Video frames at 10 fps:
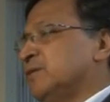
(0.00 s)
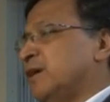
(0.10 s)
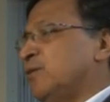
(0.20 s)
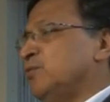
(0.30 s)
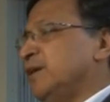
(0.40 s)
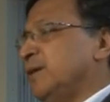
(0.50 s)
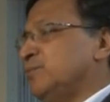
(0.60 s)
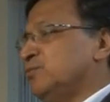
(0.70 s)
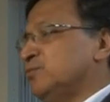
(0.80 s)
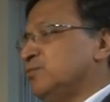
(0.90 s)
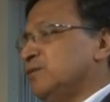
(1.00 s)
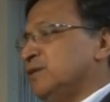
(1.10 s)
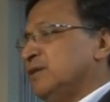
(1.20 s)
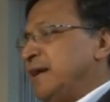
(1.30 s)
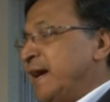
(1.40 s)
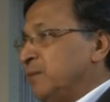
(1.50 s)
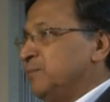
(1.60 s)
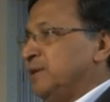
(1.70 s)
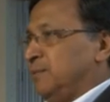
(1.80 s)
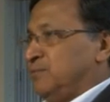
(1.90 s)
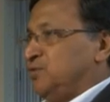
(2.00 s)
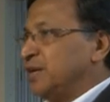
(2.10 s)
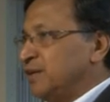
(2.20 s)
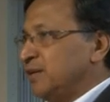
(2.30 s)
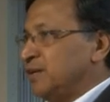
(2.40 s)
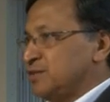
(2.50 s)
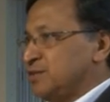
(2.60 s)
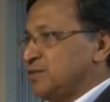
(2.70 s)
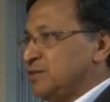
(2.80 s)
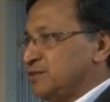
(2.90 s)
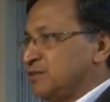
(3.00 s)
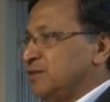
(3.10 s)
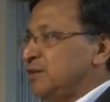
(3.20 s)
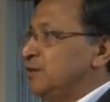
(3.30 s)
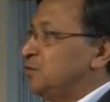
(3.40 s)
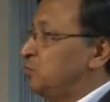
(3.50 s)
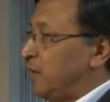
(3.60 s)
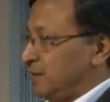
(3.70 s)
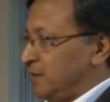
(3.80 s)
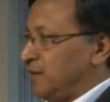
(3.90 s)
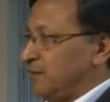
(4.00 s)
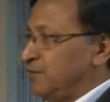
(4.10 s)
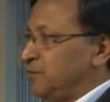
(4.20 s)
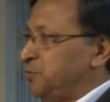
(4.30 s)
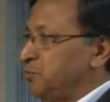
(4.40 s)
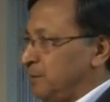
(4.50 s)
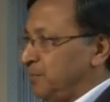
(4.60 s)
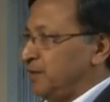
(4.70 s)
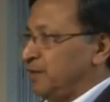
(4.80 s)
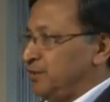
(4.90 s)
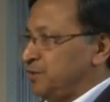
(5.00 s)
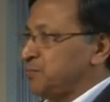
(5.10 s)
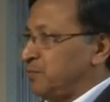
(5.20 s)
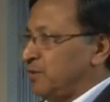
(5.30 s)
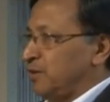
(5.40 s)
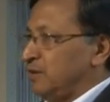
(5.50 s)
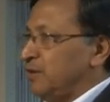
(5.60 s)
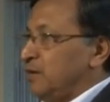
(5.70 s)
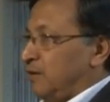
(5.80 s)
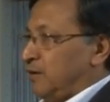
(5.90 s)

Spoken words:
Now we have to help them, technical assistance to other country to replicate this model.